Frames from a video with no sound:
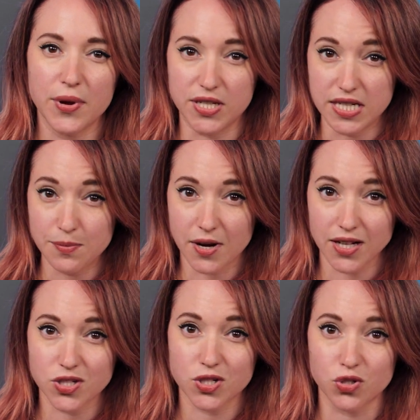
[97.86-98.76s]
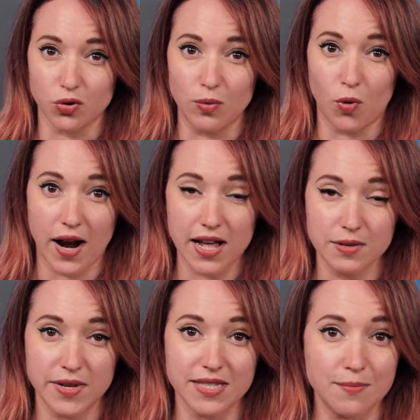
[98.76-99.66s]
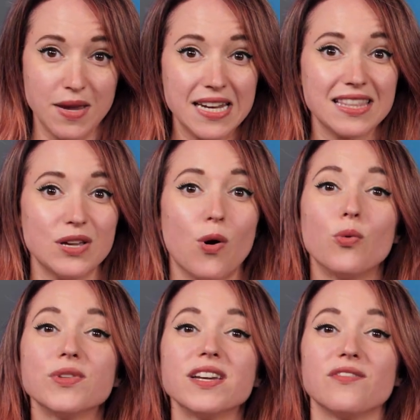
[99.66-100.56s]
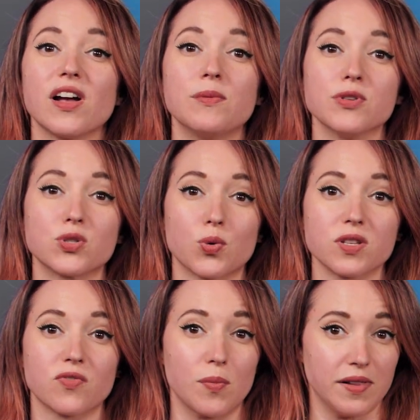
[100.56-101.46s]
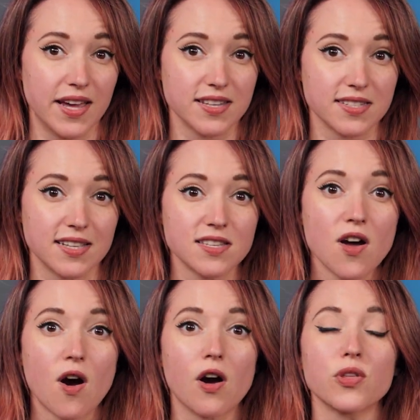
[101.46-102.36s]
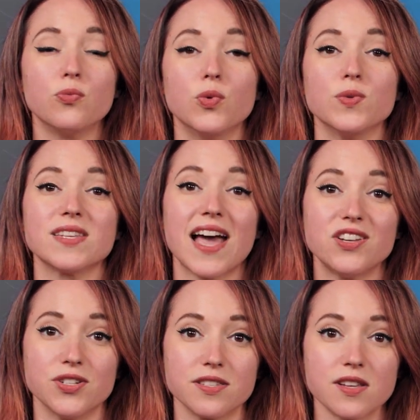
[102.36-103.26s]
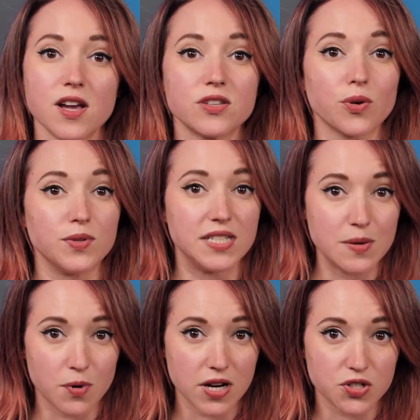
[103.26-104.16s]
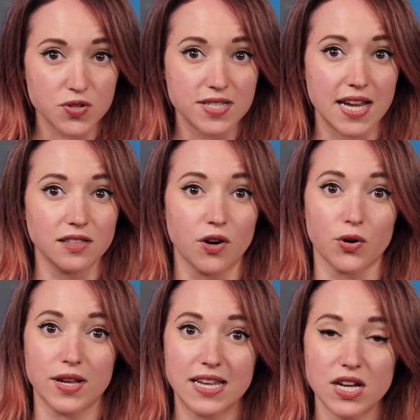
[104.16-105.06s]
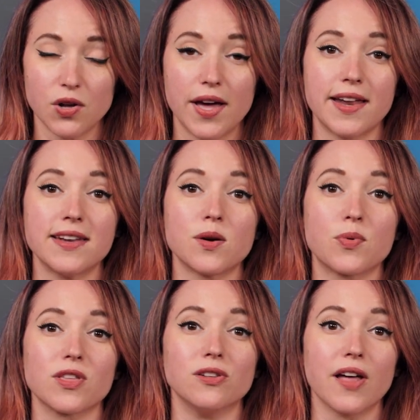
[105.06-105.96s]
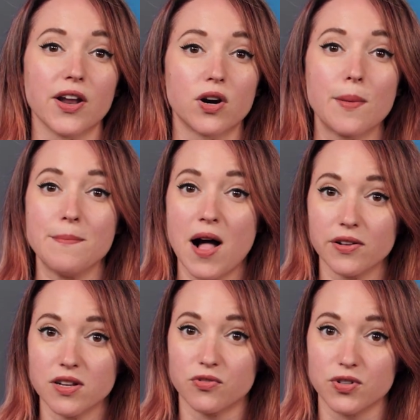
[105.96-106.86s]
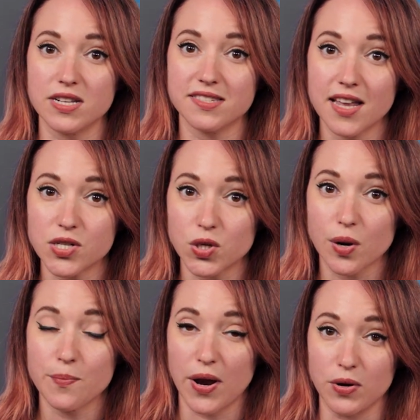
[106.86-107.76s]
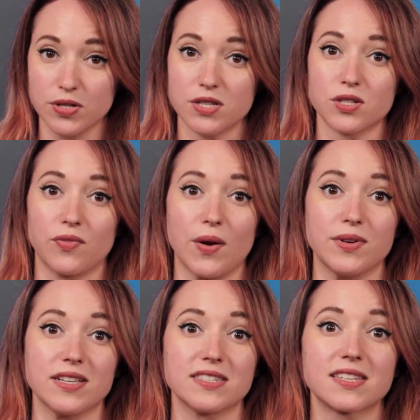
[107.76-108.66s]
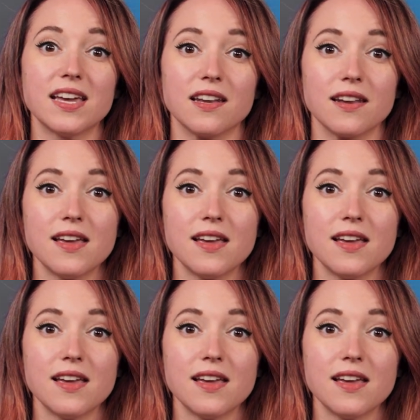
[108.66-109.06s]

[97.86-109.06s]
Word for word: but deep cuts destroy more elements, meaning the only available source for melanocytes are the wound's edges, so deeper injuries take longer to heal and end up with a lighter, melanin-free center compared to the surrounding skin.